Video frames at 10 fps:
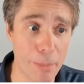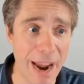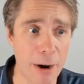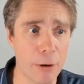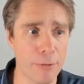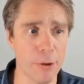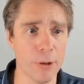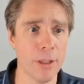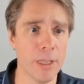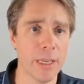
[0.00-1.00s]

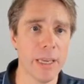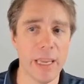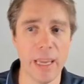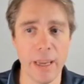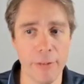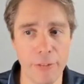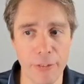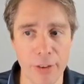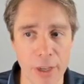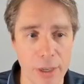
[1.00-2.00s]
powerful
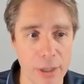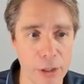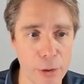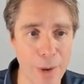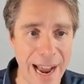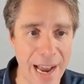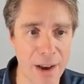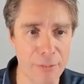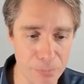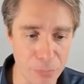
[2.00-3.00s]
if you
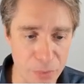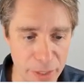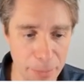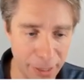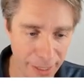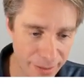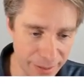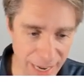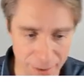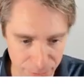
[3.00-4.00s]
have the ability
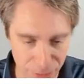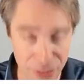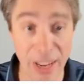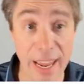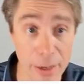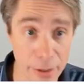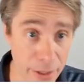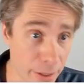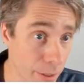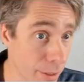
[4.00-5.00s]
to have a
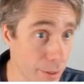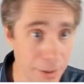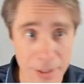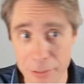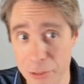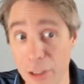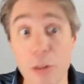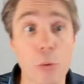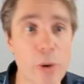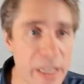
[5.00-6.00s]
scalar
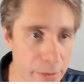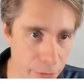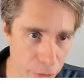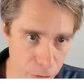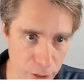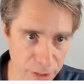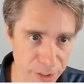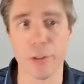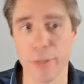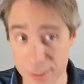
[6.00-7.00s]
degree of
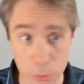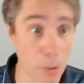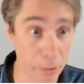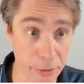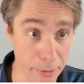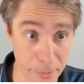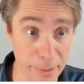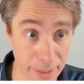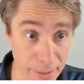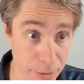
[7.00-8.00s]
trust. That's what we're doing
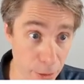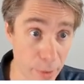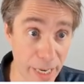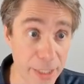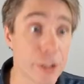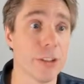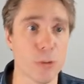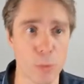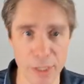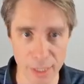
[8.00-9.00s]
with
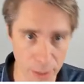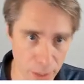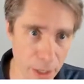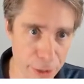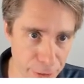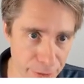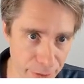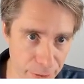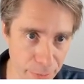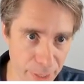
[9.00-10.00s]
donations, where the larger
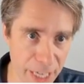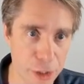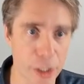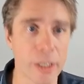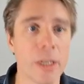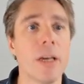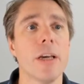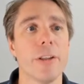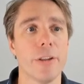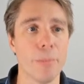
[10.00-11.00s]
the donation,
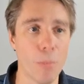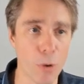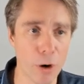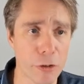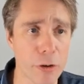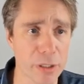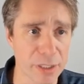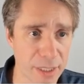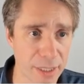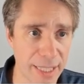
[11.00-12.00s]
the more
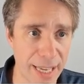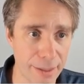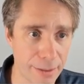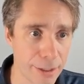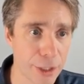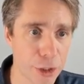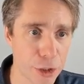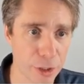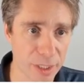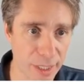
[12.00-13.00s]
trust that
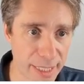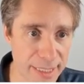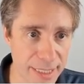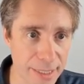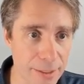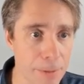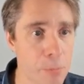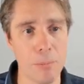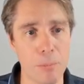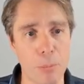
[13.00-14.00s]
should elicit.
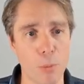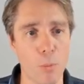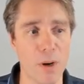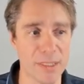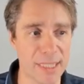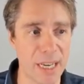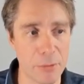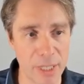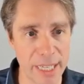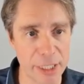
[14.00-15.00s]
But what's
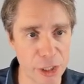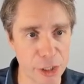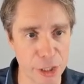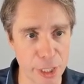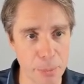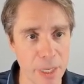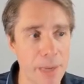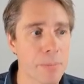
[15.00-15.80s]
that relationship?